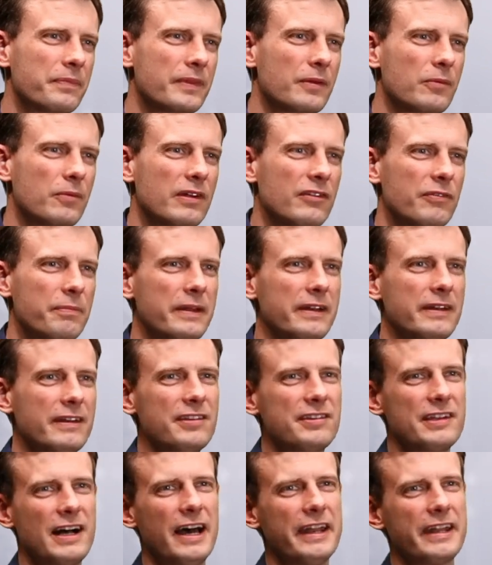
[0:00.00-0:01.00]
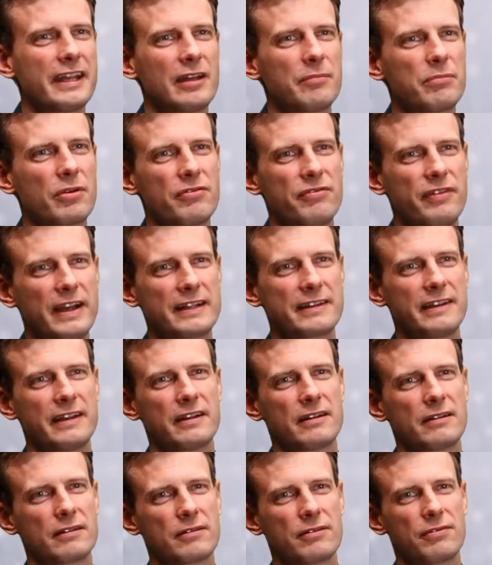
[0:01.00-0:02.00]
we've been designing and
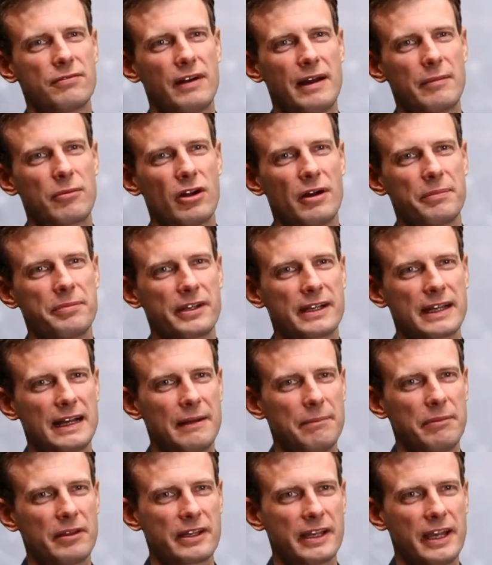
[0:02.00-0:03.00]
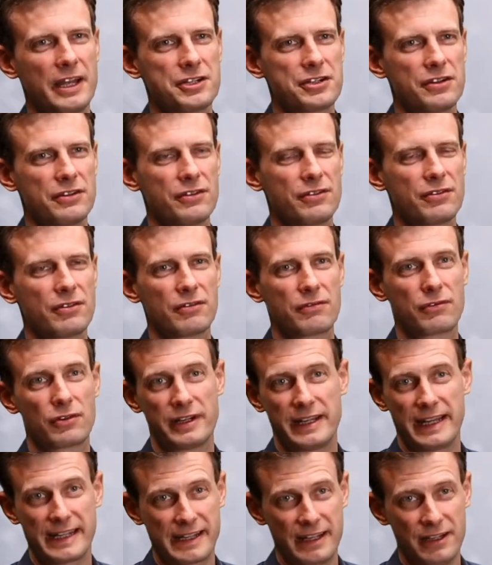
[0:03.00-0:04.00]
perfecting fiber optic applications for
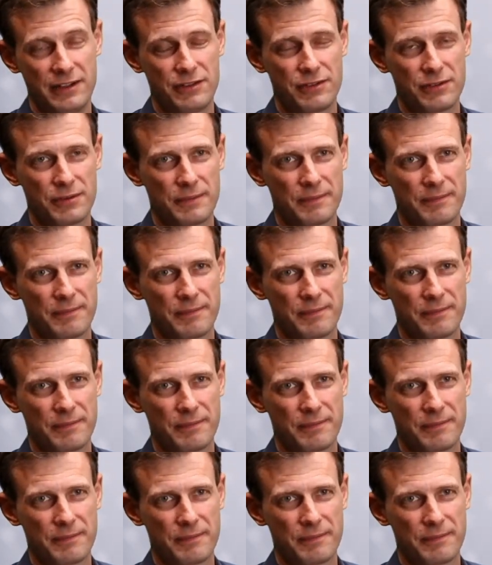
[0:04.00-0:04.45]
decades.